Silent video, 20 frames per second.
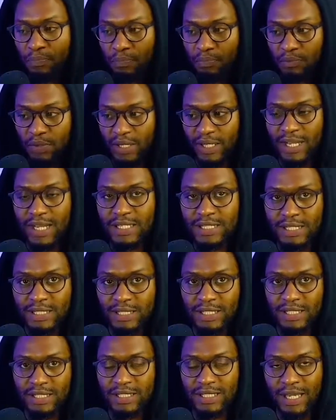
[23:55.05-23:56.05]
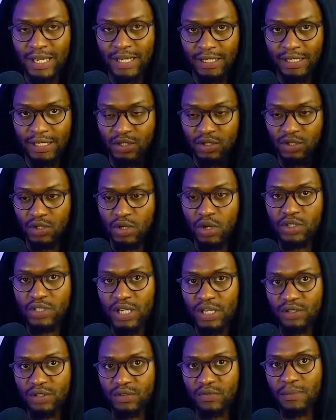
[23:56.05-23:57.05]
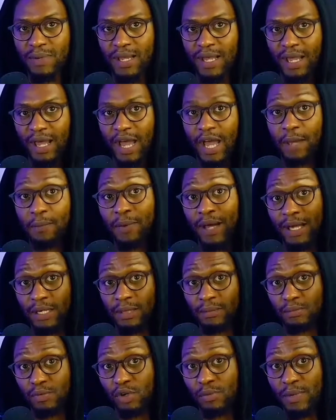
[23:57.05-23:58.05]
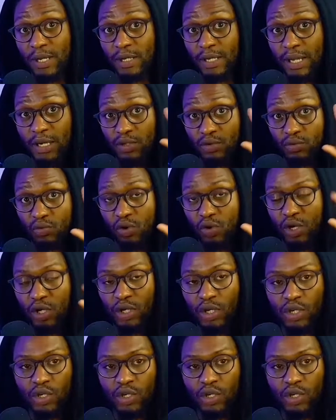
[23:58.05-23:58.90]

But Tekashi 69, his songs are driven by hype at the moment. That's one.